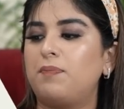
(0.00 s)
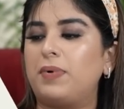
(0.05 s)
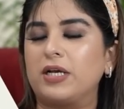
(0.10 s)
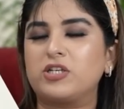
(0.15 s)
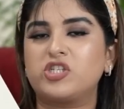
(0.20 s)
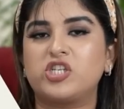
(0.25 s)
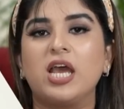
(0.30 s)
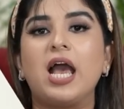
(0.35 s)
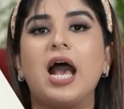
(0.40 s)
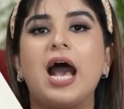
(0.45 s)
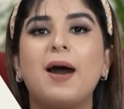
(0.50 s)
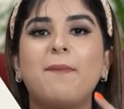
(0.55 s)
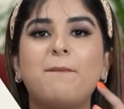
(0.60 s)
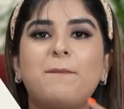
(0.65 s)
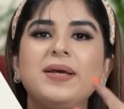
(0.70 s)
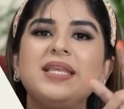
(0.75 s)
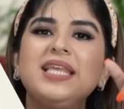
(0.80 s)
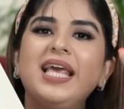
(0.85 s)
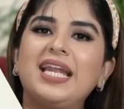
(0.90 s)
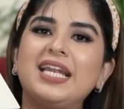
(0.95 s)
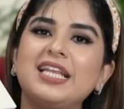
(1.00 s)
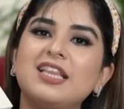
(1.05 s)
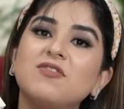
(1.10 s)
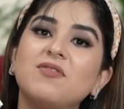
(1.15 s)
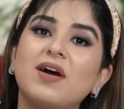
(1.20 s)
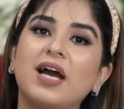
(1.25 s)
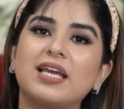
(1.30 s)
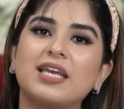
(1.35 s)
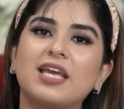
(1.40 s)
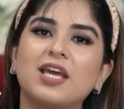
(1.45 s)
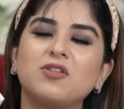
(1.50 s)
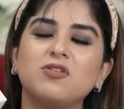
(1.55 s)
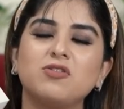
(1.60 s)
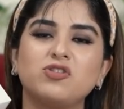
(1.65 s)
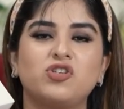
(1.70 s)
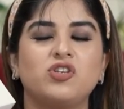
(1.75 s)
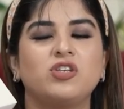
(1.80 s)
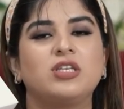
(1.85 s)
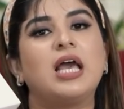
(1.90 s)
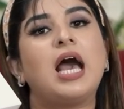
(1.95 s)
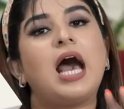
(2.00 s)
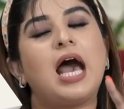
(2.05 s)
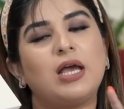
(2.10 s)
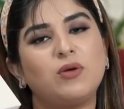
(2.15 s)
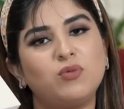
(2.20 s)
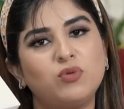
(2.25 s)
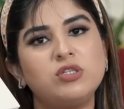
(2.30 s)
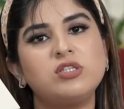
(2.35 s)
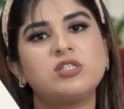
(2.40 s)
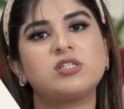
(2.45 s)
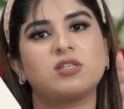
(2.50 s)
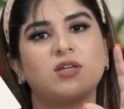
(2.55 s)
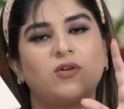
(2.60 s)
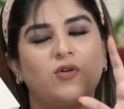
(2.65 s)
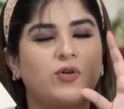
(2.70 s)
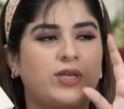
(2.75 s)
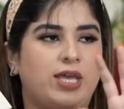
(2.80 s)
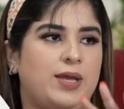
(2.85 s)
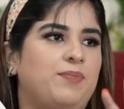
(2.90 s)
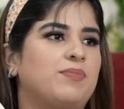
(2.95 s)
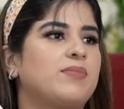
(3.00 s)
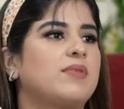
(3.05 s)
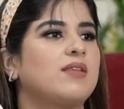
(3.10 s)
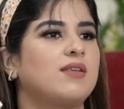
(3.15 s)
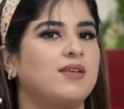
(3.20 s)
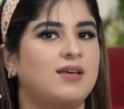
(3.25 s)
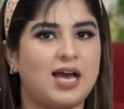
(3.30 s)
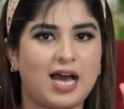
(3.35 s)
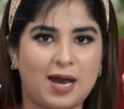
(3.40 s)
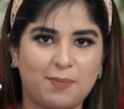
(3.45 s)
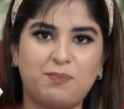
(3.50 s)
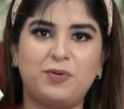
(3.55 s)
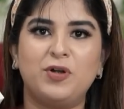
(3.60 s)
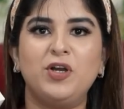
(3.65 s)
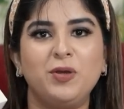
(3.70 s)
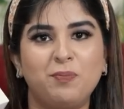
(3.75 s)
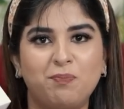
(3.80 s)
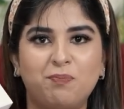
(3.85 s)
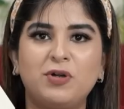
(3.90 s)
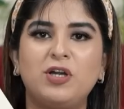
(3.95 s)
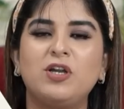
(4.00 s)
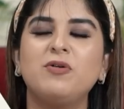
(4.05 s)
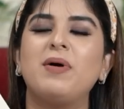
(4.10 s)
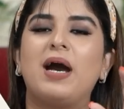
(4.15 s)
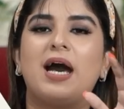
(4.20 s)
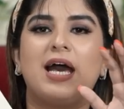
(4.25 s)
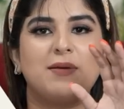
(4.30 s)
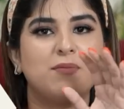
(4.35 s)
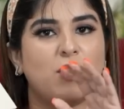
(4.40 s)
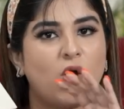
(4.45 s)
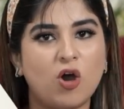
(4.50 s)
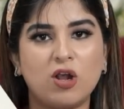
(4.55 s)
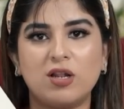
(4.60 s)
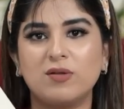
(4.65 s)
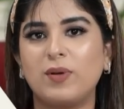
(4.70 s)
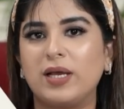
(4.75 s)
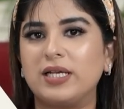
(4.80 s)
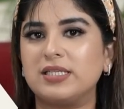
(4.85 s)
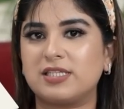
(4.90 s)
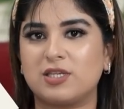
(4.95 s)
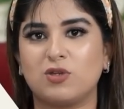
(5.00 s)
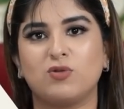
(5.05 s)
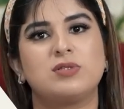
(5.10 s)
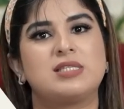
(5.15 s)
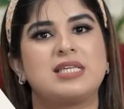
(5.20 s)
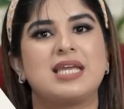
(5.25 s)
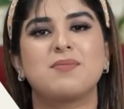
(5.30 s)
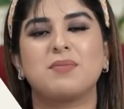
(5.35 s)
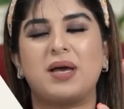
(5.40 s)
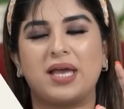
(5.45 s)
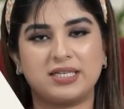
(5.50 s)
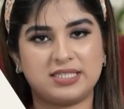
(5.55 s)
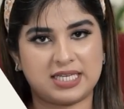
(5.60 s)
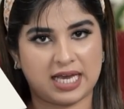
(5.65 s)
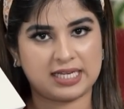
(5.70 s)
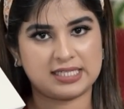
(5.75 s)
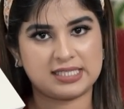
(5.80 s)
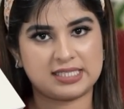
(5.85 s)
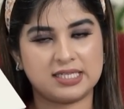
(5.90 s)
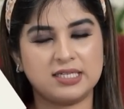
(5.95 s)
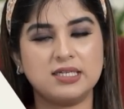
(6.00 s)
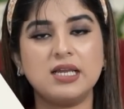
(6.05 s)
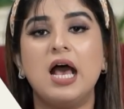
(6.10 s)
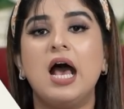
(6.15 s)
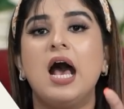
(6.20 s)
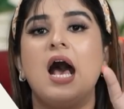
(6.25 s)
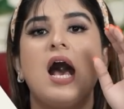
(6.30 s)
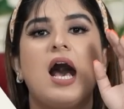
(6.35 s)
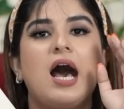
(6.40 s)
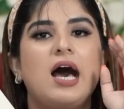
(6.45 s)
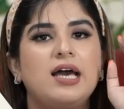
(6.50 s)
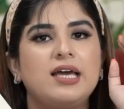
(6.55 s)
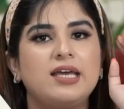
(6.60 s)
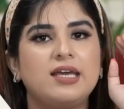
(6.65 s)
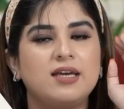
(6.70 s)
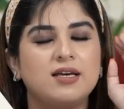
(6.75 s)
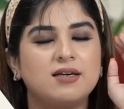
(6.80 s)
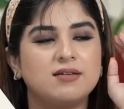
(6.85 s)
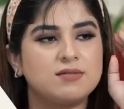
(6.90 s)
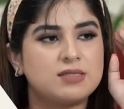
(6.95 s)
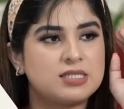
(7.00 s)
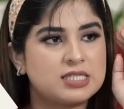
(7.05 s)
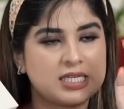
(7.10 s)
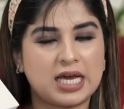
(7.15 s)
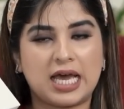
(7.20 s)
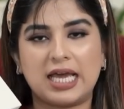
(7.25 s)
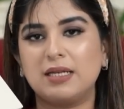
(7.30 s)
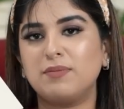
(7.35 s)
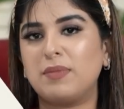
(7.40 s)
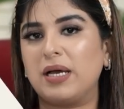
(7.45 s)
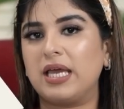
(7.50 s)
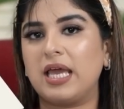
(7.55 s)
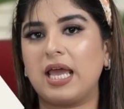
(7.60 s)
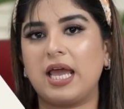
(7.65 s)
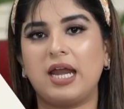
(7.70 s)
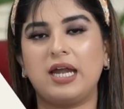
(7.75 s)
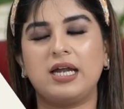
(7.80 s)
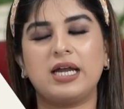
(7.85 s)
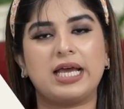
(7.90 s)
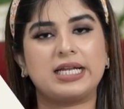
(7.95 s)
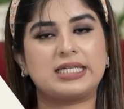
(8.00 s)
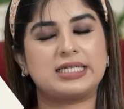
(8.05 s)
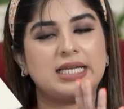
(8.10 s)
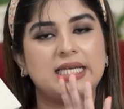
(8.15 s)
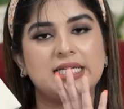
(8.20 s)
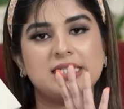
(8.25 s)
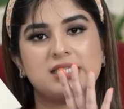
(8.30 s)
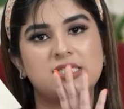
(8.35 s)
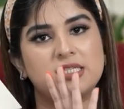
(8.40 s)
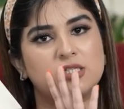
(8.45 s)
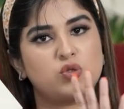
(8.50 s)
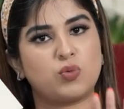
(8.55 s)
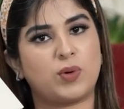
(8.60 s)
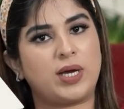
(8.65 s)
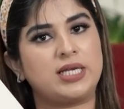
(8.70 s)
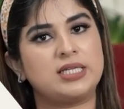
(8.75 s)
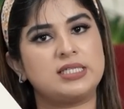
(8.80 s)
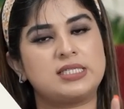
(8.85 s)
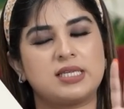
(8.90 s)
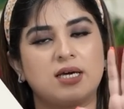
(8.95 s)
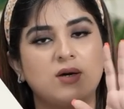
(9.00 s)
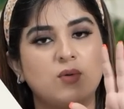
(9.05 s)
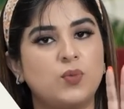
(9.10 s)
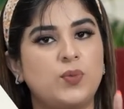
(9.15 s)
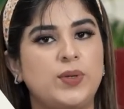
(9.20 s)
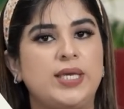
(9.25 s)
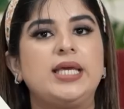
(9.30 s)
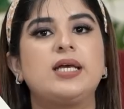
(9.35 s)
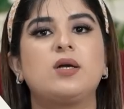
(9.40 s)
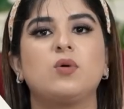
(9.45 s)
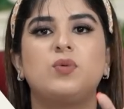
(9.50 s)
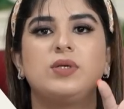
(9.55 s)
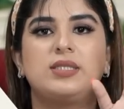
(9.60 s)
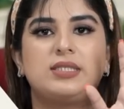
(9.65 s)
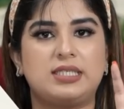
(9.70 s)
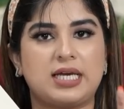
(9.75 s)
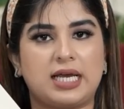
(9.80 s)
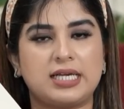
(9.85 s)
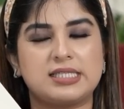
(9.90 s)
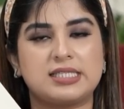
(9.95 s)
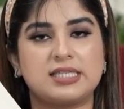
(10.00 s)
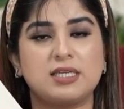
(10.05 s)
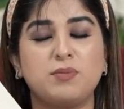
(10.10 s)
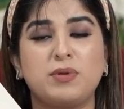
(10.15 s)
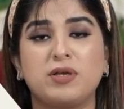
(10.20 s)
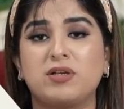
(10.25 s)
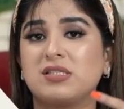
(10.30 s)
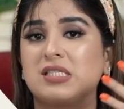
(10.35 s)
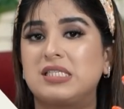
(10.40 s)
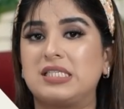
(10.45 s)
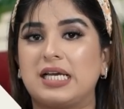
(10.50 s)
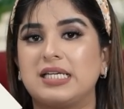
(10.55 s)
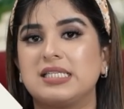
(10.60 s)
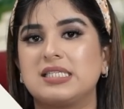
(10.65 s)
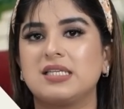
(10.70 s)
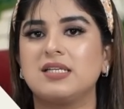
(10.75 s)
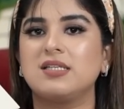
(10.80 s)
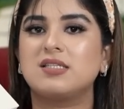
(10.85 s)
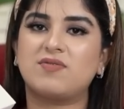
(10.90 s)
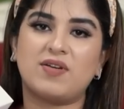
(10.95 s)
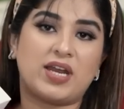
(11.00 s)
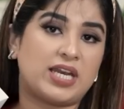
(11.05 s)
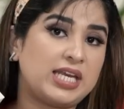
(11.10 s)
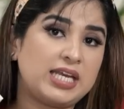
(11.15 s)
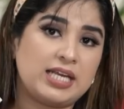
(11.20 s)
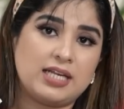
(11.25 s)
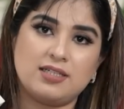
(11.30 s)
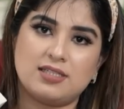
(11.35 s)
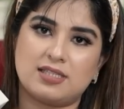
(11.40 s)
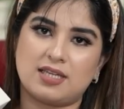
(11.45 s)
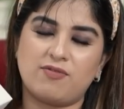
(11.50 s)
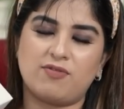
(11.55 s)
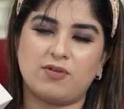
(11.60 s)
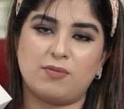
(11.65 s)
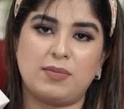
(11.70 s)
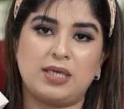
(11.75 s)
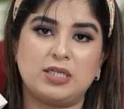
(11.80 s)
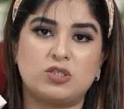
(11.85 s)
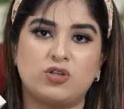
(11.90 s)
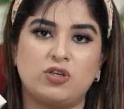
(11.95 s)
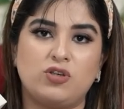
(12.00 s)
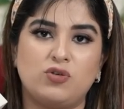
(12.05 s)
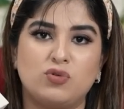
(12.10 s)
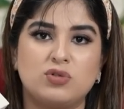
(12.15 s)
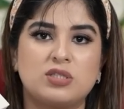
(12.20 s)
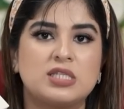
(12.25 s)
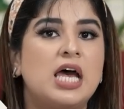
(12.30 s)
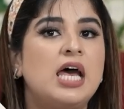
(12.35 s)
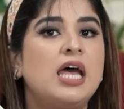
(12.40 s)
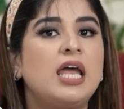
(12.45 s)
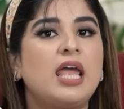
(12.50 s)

pakshe appo njan idu vaangikkanu vechunna I was okay. Ippurum, I'm always using my Dyson. I style my hair at least twice a week with Dyson because Dyson is very easy for me to use.